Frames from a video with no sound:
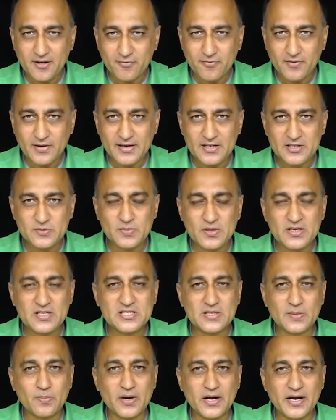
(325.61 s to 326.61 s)
file is being
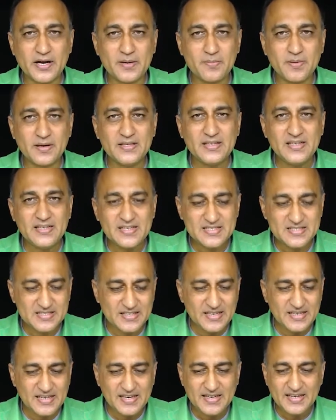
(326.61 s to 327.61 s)
supplied by the
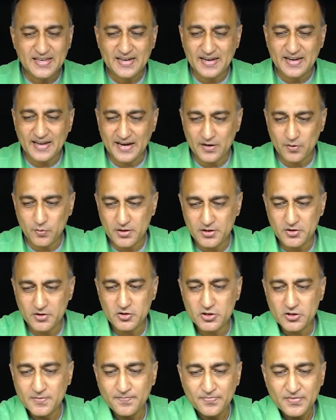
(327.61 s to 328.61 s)
C
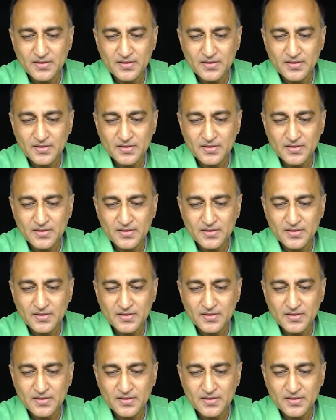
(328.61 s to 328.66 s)
language.